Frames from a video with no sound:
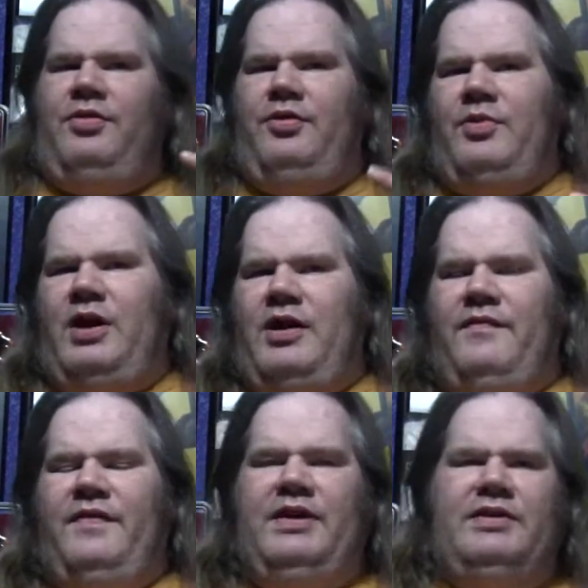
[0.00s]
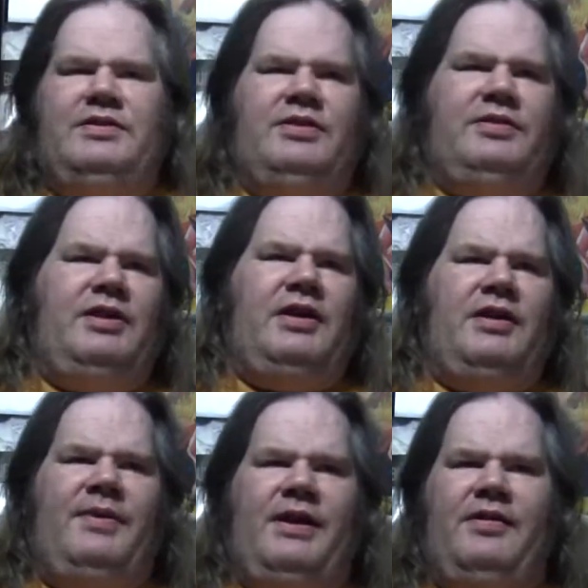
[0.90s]
the Raw events. He'll
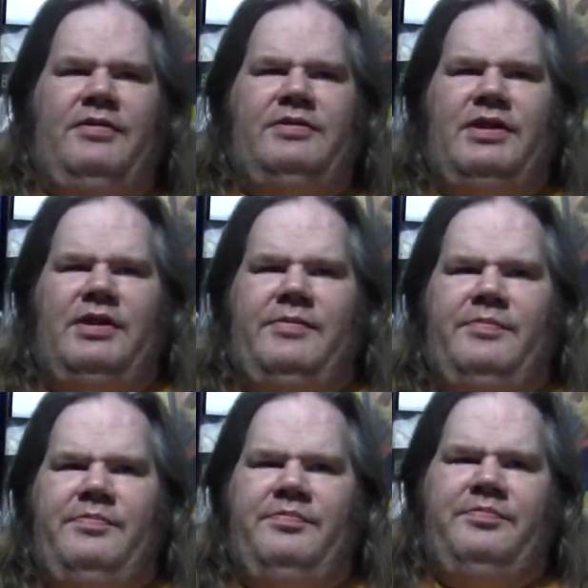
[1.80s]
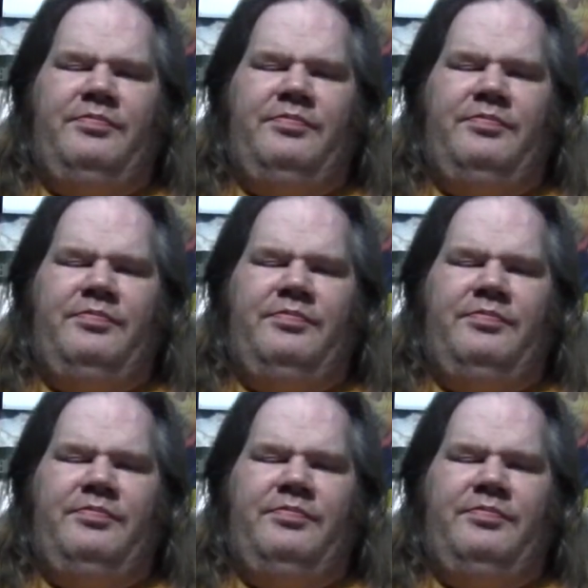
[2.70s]
talk about the